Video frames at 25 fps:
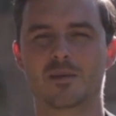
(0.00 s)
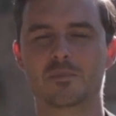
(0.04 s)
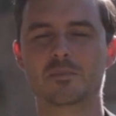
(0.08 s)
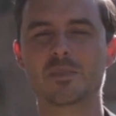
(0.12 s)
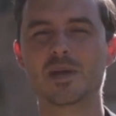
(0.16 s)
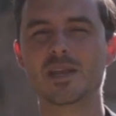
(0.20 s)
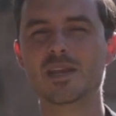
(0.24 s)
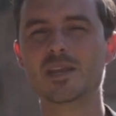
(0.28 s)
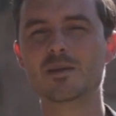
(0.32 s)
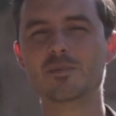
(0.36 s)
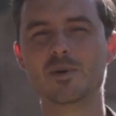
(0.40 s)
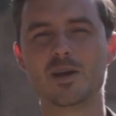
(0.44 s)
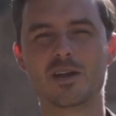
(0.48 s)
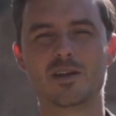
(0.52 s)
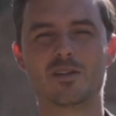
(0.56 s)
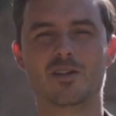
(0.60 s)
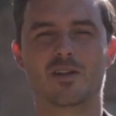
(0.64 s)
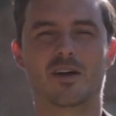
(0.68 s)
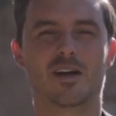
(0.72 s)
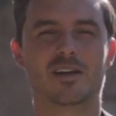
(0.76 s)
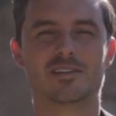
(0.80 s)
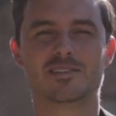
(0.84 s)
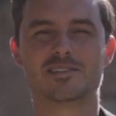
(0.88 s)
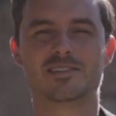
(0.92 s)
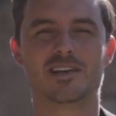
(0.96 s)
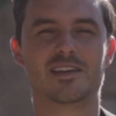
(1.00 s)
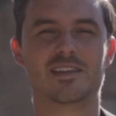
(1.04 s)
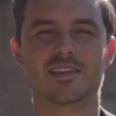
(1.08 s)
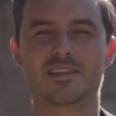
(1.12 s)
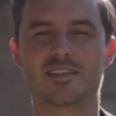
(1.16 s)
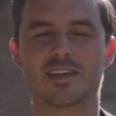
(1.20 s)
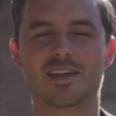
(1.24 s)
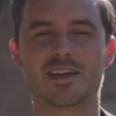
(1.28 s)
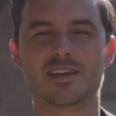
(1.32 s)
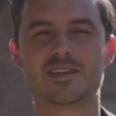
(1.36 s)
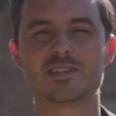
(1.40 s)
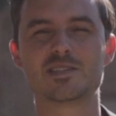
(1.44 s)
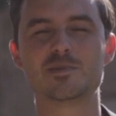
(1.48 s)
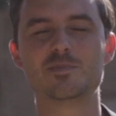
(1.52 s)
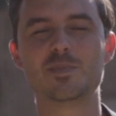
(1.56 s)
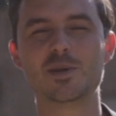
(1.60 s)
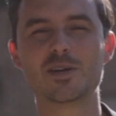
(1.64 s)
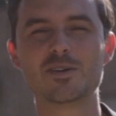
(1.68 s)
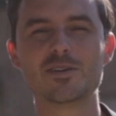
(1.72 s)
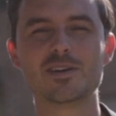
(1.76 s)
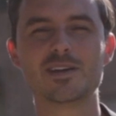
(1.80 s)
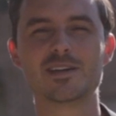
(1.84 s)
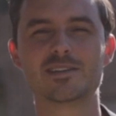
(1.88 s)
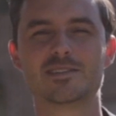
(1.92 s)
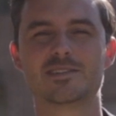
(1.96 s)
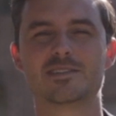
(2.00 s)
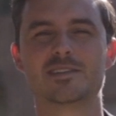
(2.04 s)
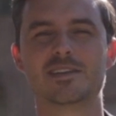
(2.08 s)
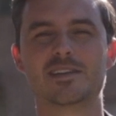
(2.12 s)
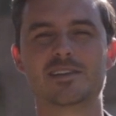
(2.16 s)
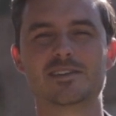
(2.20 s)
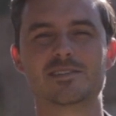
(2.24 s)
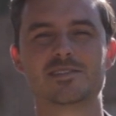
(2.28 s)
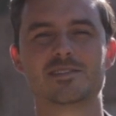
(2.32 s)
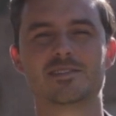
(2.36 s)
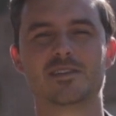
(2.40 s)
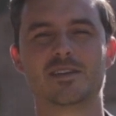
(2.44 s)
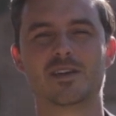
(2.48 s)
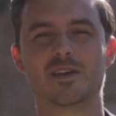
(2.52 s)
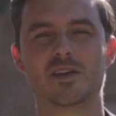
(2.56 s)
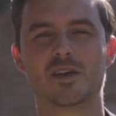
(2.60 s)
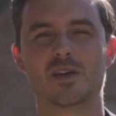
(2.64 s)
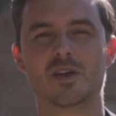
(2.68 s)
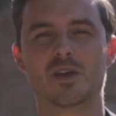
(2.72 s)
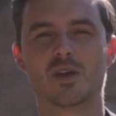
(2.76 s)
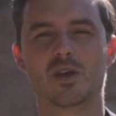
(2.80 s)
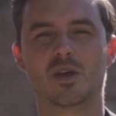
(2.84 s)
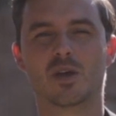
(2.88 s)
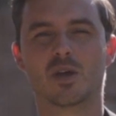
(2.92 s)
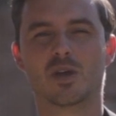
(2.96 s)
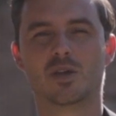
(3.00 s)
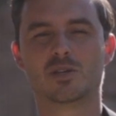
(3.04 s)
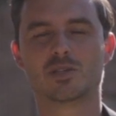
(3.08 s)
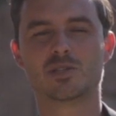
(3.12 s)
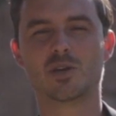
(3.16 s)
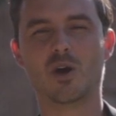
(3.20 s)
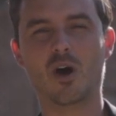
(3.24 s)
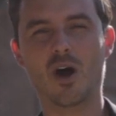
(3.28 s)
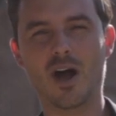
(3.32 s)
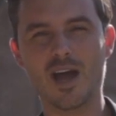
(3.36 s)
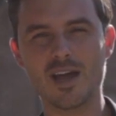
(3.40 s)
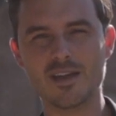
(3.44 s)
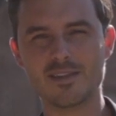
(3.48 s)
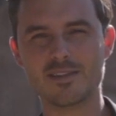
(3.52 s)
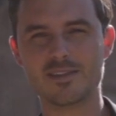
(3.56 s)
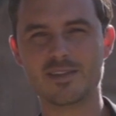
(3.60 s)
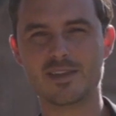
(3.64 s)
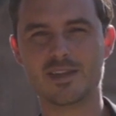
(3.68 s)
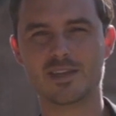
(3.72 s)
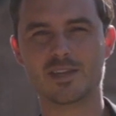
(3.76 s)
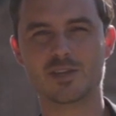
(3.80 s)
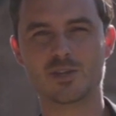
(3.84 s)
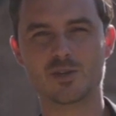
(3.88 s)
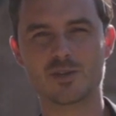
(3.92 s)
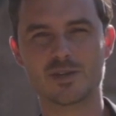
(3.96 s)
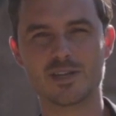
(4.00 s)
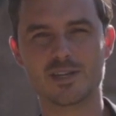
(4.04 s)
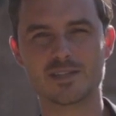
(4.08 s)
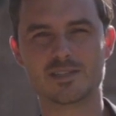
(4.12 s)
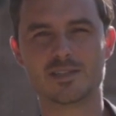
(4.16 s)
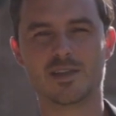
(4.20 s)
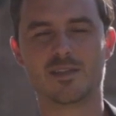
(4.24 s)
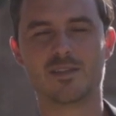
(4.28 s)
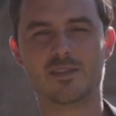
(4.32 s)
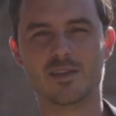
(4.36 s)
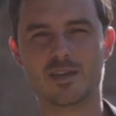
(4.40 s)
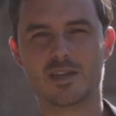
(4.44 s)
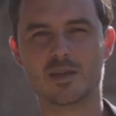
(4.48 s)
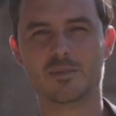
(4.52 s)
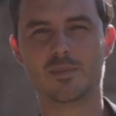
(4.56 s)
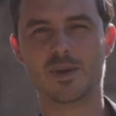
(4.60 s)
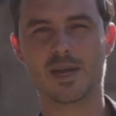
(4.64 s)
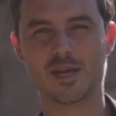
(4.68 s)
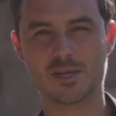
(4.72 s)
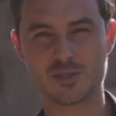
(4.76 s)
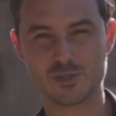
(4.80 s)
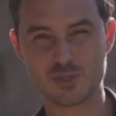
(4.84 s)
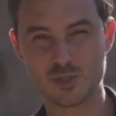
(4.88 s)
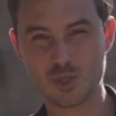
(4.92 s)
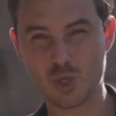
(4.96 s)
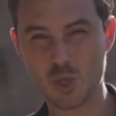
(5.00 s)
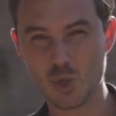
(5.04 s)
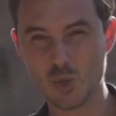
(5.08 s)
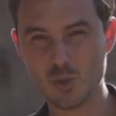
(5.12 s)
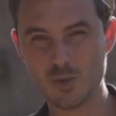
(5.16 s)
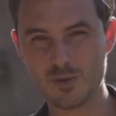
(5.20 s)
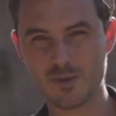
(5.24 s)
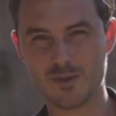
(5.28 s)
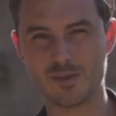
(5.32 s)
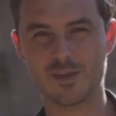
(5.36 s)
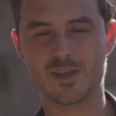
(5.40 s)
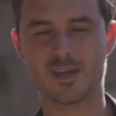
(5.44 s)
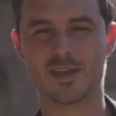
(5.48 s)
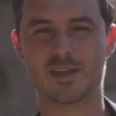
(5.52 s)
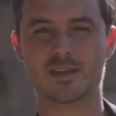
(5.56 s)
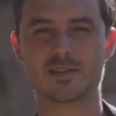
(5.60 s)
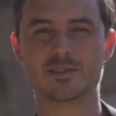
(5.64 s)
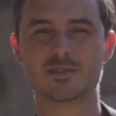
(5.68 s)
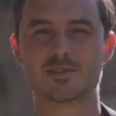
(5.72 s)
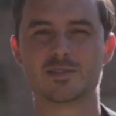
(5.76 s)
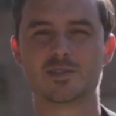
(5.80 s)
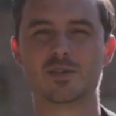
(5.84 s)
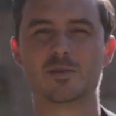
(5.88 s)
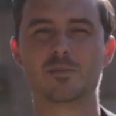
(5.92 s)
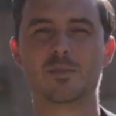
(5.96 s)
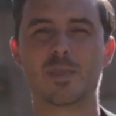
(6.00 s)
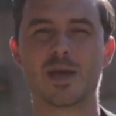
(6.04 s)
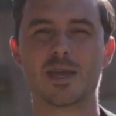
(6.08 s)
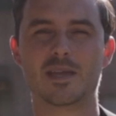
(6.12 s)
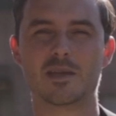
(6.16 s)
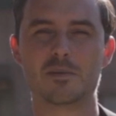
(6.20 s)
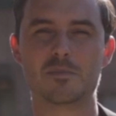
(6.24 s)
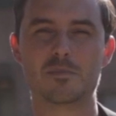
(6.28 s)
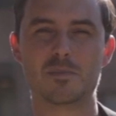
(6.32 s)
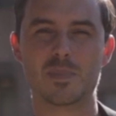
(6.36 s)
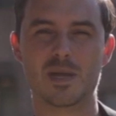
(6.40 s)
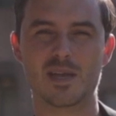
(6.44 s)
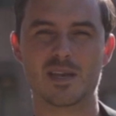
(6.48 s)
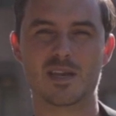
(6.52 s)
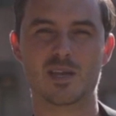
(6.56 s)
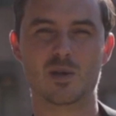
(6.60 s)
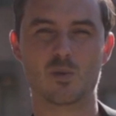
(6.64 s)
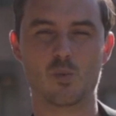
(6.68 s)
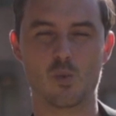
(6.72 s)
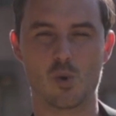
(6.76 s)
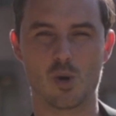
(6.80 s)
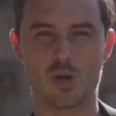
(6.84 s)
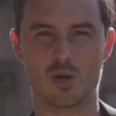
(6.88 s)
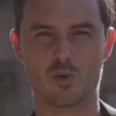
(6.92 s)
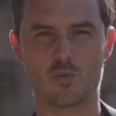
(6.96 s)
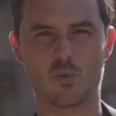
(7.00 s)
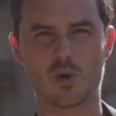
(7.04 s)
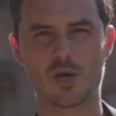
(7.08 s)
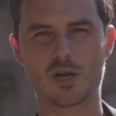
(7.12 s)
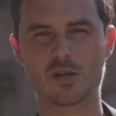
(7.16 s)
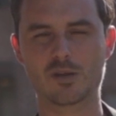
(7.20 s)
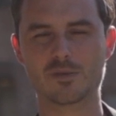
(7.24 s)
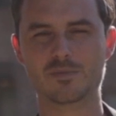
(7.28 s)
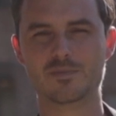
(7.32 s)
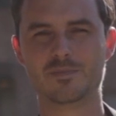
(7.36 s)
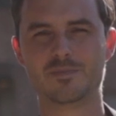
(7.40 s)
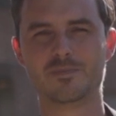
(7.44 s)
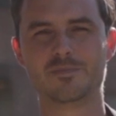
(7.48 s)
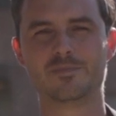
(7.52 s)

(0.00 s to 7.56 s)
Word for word: Many of my clients say that they experience this. So I think you need to think about two things to make a meeting work well.